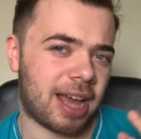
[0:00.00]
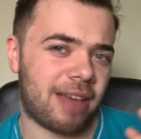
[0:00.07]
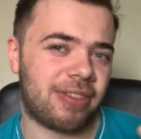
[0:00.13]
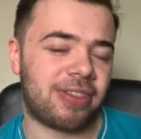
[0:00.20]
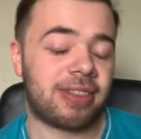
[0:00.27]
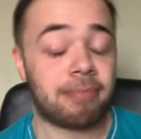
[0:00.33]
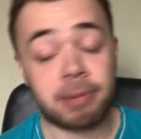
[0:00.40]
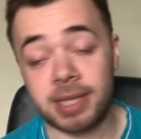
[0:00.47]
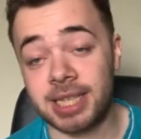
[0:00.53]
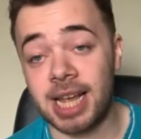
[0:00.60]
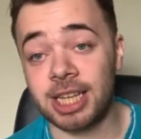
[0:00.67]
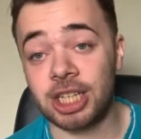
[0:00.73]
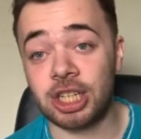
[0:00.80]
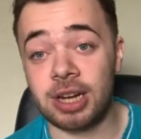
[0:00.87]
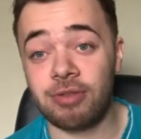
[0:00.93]
that
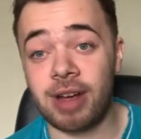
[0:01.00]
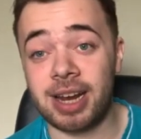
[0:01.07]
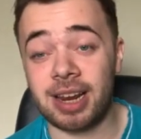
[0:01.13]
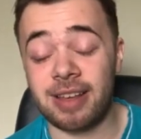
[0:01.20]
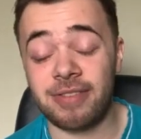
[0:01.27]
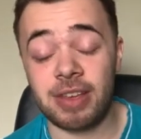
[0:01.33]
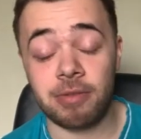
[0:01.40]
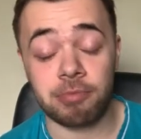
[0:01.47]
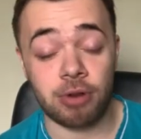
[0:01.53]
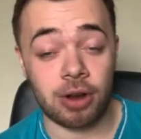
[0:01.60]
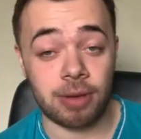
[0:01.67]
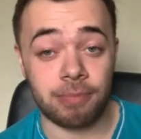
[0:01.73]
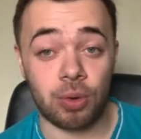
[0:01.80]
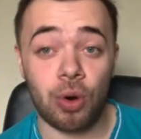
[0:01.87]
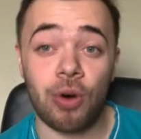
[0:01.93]
potentially Reading have even
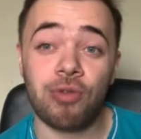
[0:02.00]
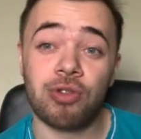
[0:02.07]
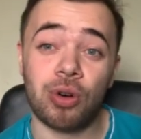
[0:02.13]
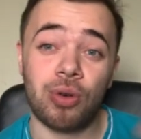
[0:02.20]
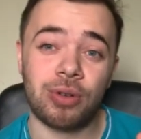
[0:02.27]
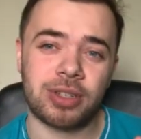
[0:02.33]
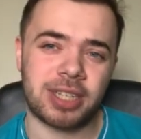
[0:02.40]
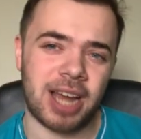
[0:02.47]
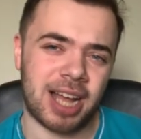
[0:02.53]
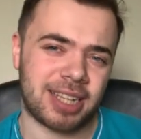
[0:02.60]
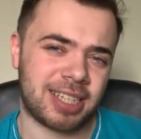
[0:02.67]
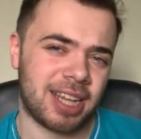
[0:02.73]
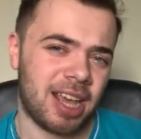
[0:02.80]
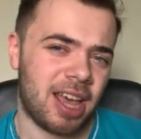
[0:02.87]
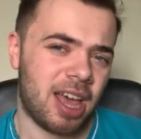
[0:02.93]
broken more rules
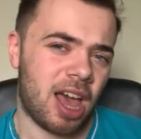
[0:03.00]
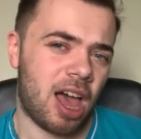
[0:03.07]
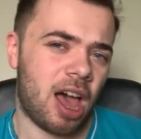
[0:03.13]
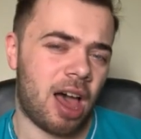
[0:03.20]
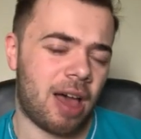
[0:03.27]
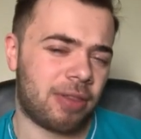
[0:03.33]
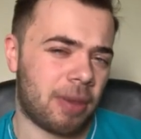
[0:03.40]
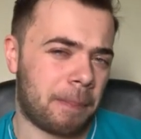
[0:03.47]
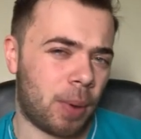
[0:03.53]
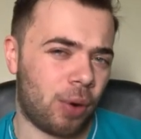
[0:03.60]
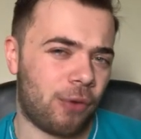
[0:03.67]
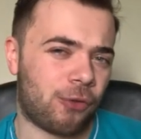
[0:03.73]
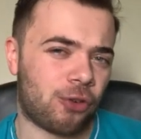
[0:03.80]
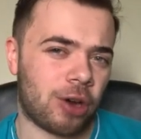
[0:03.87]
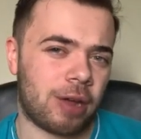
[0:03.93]
that the
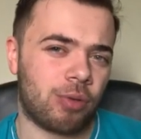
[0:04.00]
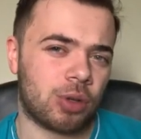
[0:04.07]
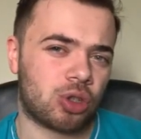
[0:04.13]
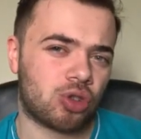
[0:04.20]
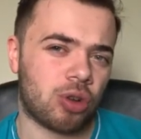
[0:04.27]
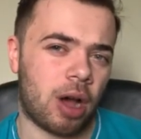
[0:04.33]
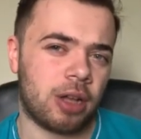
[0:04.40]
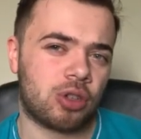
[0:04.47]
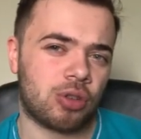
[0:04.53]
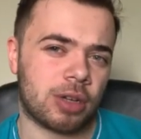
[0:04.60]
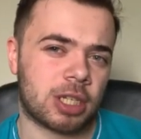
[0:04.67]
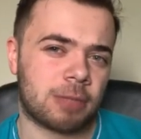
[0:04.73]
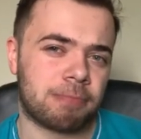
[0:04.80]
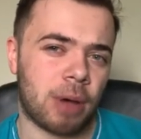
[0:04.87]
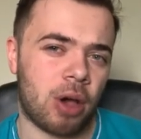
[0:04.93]
bottom 3 was trying to
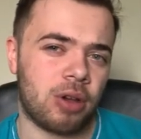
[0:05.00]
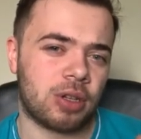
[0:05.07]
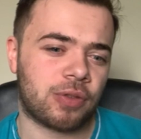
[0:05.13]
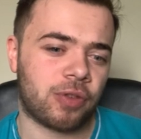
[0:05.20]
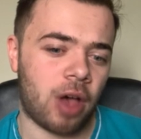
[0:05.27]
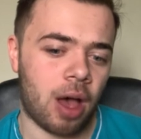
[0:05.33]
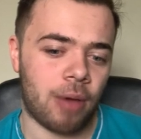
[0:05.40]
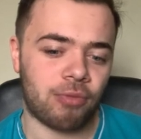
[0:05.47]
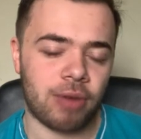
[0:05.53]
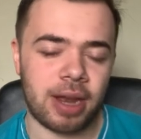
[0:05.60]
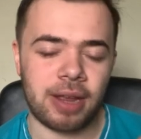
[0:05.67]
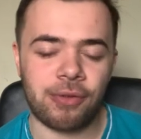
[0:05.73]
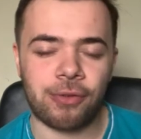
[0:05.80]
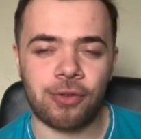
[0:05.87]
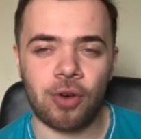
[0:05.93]
expose
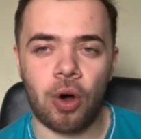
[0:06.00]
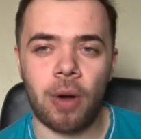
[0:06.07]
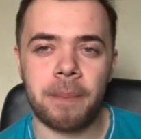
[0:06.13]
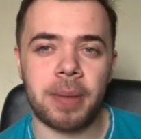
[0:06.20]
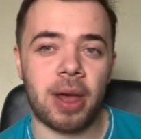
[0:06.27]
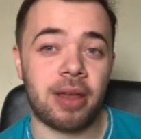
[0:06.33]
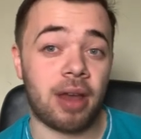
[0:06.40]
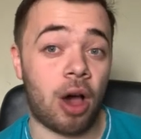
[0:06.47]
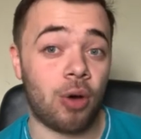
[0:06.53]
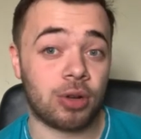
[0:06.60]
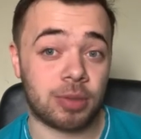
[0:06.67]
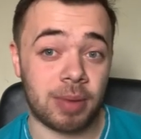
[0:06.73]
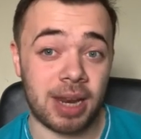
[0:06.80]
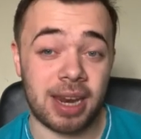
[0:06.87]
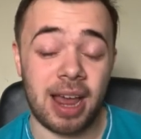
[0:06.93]
Reading for, but
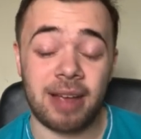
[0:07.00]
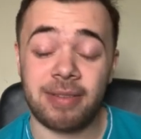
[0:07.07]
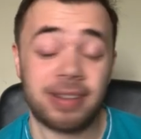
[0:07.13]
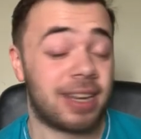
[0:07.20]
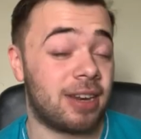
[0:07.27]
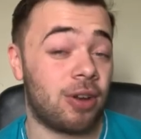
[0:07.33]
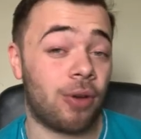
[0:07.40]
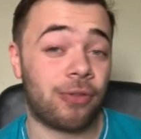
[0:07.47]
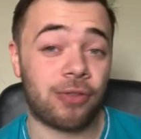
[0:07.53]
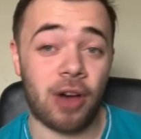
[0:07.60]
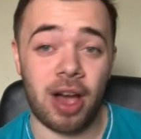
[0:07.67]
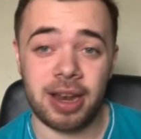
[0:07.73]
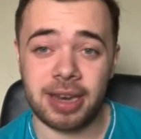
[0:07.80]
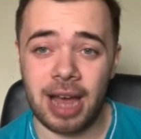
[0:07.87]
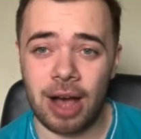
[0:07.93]
ultimately they did not
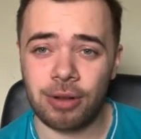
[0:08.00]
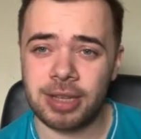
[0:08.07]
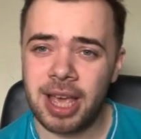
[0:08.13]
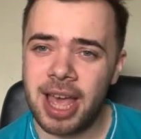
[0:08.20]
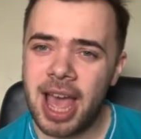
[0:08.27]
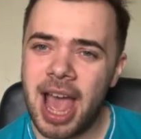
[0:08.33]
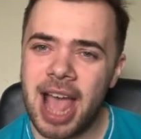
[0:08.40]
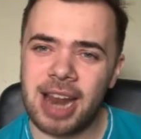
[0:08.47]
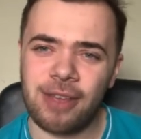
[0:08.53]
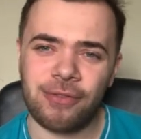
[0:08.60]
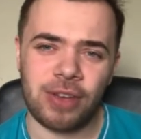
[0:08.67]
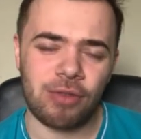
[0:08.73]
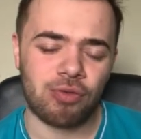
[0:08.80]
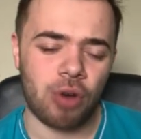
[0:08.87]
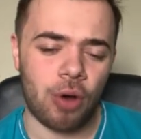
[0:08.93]
find out
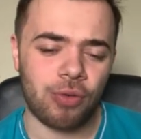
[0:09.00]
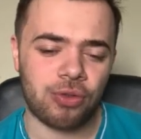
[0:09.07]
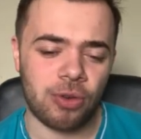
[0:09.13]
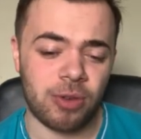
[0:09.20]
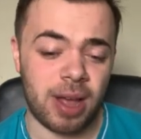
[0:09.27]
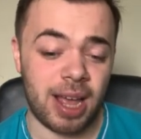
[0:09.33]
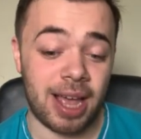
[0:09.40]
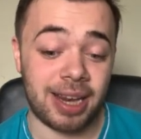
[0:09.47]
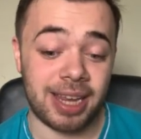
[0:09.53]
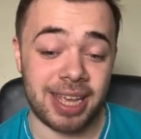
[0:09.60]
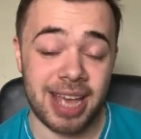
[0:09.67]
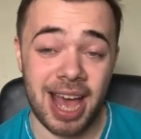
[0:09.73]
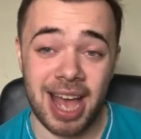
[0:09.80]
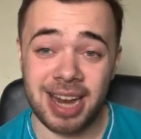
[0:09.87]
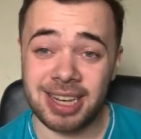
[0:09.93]
anything wrong for it in
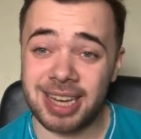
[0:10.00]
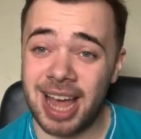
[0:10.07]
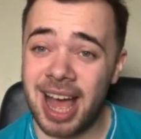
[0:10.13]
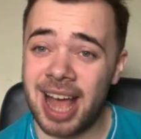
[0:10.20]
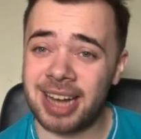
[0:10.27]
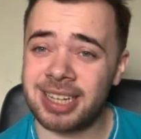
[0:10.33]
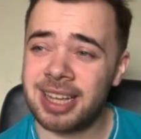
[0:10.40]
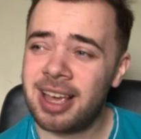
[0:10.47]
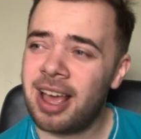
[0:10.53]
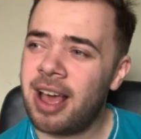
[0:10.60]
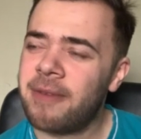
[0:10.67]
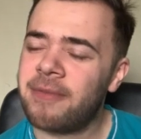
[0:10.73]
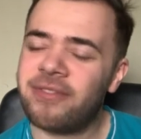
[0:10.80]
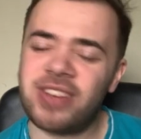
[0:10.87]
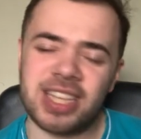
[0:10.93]
the end. And
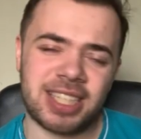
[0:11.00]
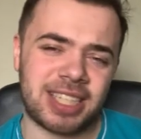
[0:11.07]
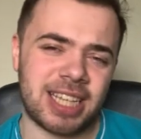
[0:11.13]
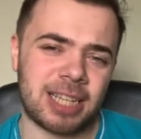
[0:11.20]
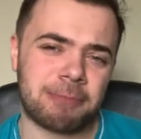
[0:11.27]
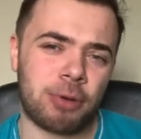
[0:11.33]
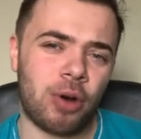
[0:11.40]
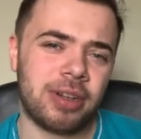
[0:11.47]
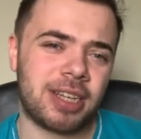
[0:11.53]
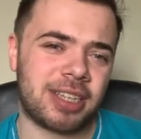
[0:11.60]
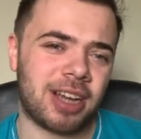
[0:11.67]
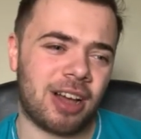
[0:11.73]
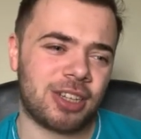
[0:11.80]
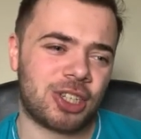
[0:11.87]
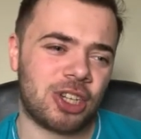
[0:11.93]
this 6-point
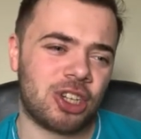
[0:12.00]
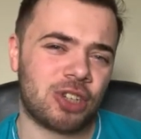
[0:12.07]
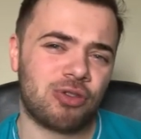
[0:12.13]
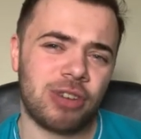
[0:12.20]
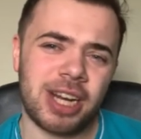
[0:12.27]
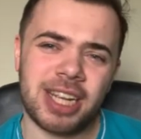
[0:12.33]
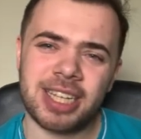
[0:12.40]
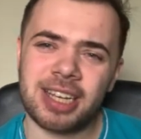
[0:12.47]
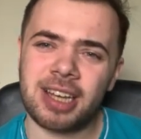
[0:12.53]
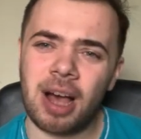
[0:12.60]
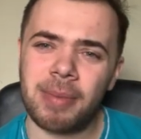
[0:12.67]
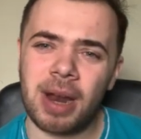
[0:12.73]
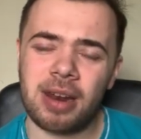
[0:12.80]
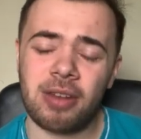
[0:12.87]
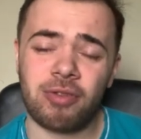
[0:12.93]
deduction just really didn't
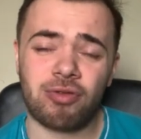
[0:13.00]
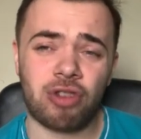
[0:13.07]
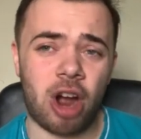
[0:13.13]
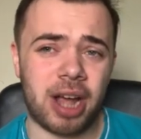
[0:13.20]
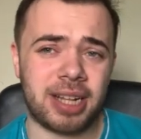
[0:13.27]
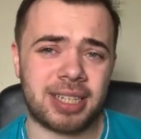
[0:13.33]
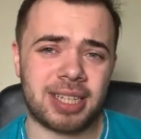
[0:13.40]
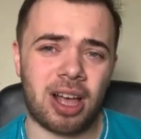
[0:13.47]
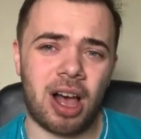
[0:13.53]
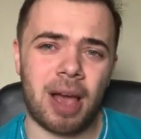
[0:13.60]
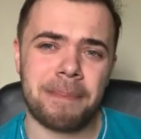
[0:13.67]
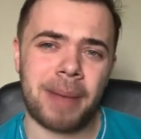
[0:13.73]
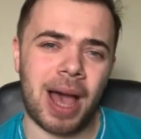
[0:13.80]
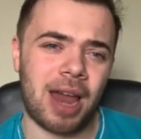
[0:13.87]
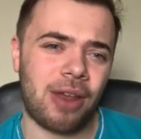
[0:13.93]
come at the right
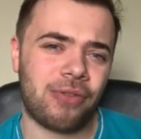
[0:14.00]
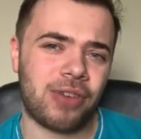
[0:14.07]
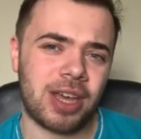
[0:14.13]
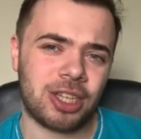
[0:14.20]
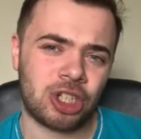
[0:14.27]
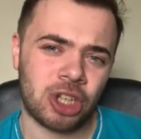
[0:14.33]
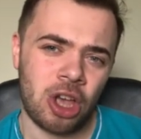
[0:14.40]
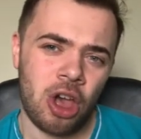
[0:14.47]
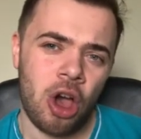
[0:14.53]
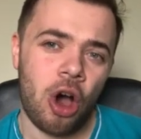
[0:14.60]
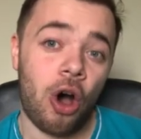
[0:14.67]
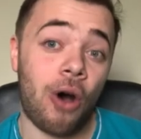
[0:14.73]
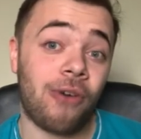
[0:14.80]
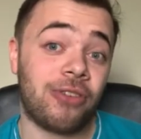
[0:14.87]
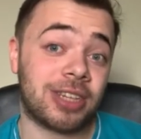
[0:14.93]
time. Panovic
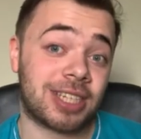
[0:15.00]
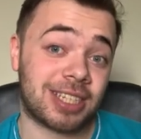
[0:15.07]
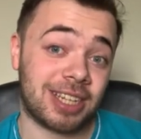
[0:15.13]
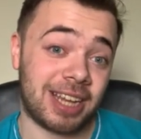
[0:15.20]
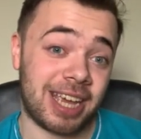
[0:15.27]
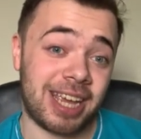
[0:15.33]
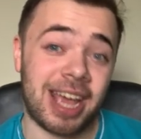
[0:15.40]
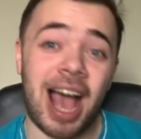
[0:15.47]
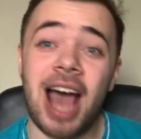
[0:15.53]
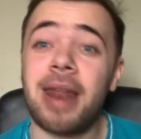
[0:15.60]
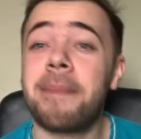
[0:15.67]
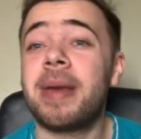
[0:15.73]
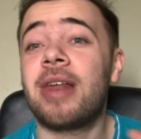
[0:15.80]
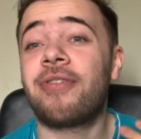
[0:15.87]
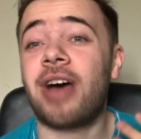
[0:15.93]
obviously had
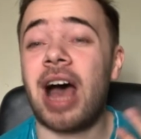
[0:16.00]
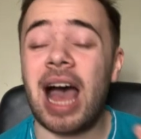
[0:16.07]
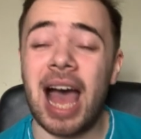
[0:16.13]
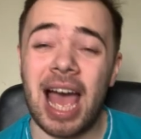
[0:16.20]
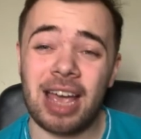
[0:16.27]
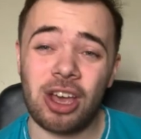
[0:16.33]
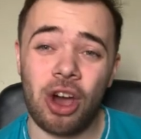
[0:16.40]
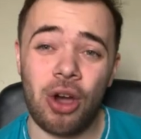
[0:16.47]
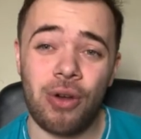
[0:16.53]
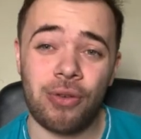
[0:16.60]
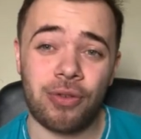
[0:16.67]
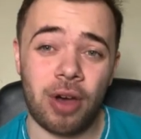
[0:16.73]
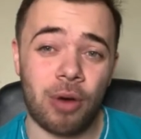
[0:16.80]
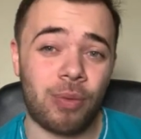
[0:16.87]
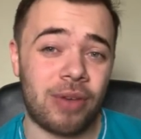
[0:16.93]
a bit of a
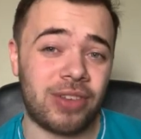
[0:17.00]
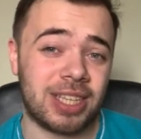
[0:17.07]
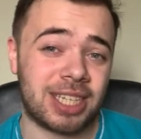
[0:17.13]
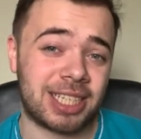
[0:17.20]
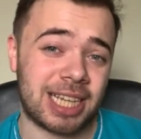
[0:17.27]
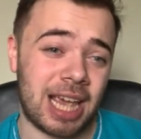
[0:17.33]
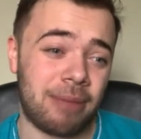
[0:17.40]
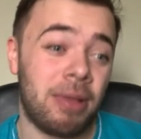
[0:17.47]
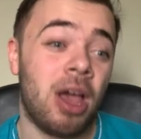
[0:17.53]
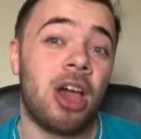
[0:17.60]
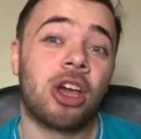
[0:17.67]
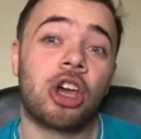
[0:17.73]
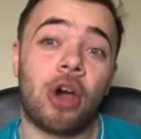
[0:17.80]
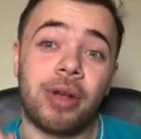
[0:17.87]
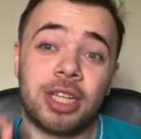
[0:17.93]
hangover with his team
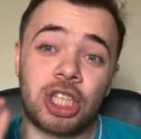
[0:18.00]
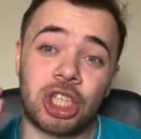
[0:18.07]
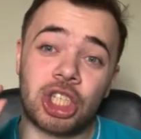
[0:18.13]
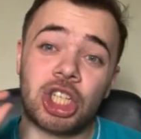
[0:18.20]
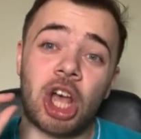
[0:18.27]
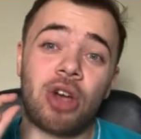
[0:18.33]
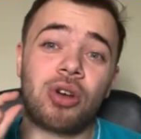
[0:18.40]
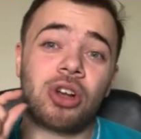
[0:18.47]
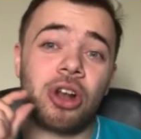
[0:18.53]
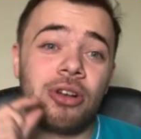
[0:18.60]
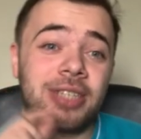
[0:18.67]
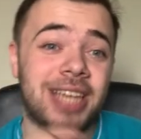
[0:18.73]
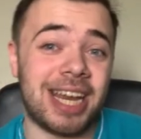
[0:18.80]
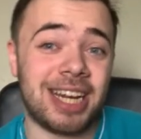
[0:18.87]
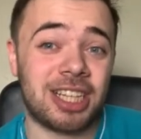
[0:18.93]
going so
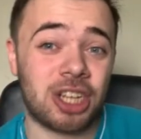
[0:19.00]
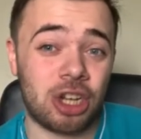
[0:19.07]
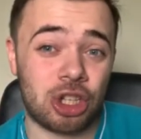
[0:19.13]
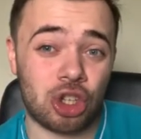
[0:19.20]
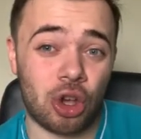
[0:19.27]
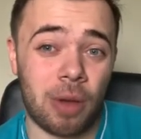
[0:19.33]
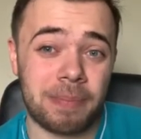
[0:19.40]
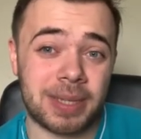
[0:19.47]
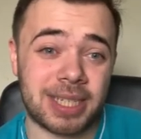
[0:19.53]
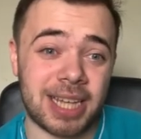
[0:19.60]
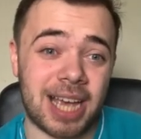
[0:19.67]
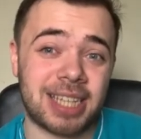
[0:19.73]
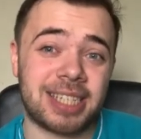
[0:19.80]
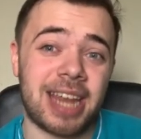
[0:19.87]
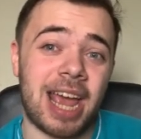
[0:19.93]
close getting into the top
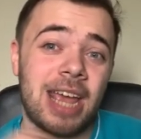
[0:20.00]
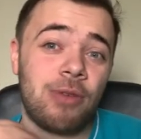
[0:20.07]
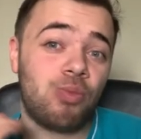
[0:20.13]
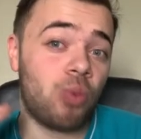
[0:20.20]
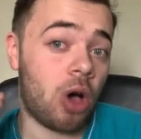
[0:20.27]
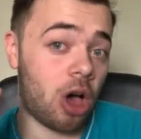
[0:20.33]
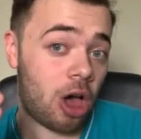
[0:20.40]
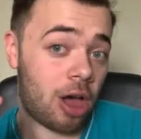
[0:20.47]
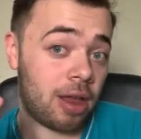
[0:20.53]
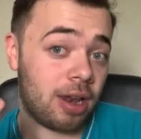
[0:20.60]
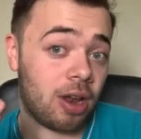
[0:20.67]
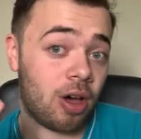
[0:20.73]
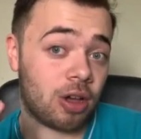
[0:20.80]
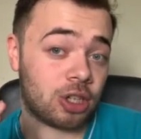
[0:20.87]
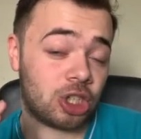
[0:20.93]
6. They were
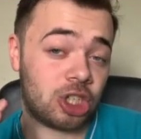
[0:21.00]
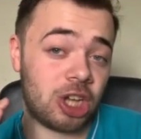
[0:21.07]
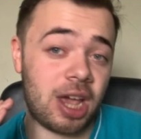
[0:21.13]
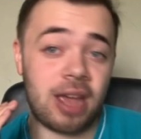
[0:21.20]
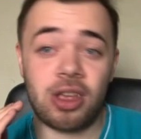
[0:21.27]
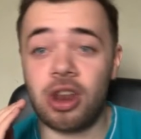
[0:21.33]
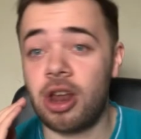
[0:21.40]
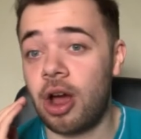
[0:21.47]
last year,